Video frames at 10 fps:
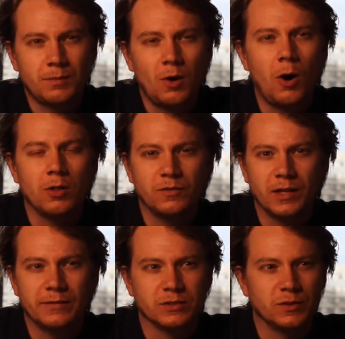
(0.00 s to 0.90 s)

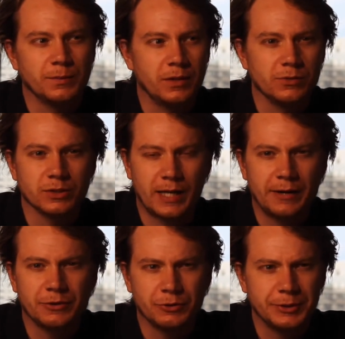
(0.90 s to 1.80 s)
from the nose are
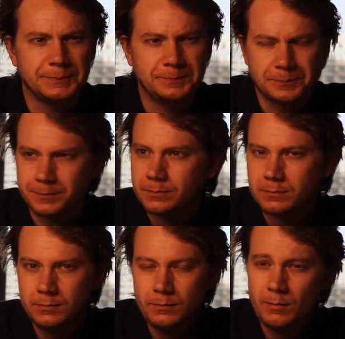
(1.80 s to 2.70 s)
carrying through.
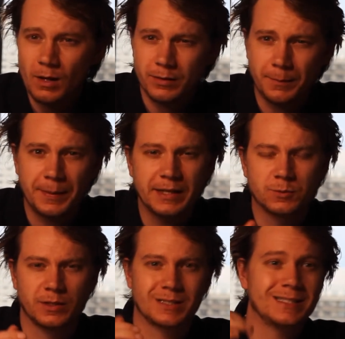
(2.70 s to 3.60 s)
The biggest
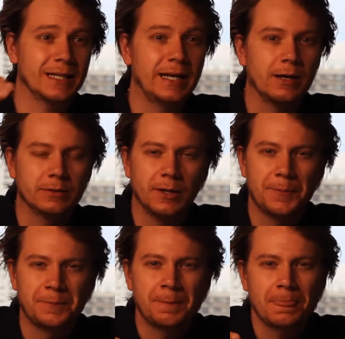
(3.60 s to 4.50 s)
one that's sticking out
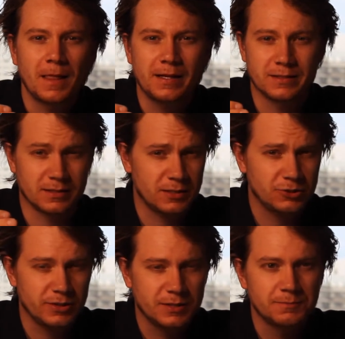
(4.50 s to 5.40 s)
though is the
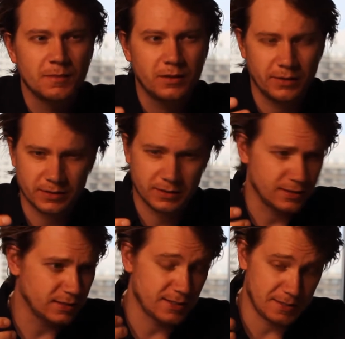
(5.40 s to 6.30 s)
citrus. This
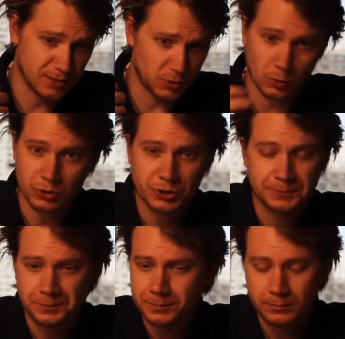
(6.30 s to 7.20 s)
is orange.
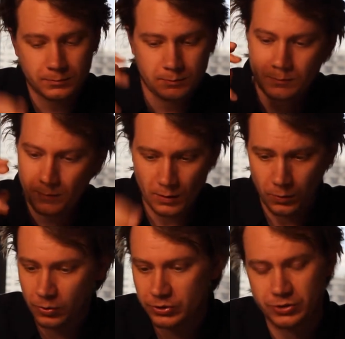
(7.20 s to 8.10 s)

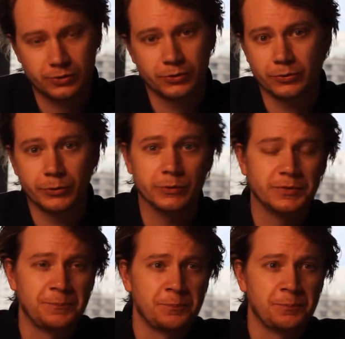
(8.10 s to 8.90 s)
Orange through the roof.